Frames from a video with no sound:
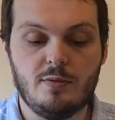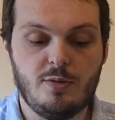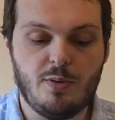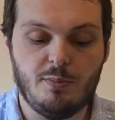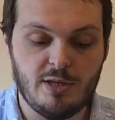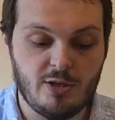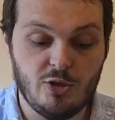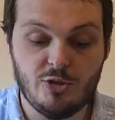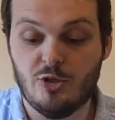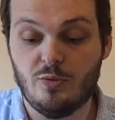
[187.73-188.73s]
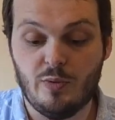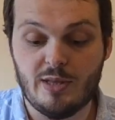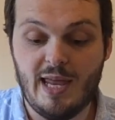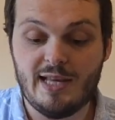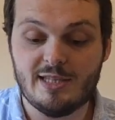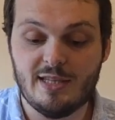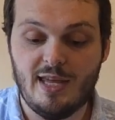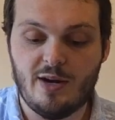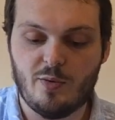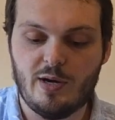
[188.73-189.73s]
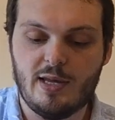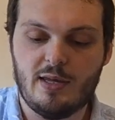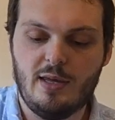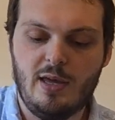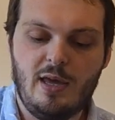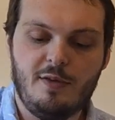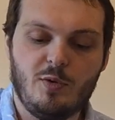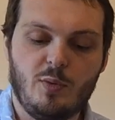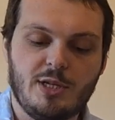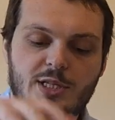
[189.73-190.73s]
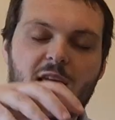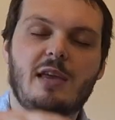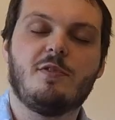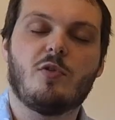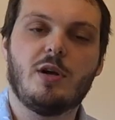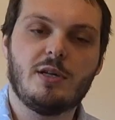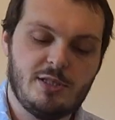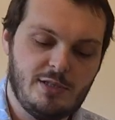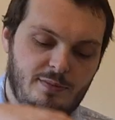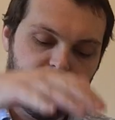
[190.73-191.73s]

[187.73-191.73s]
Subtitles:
You probably could do with less than that, really, if you want to save your ice.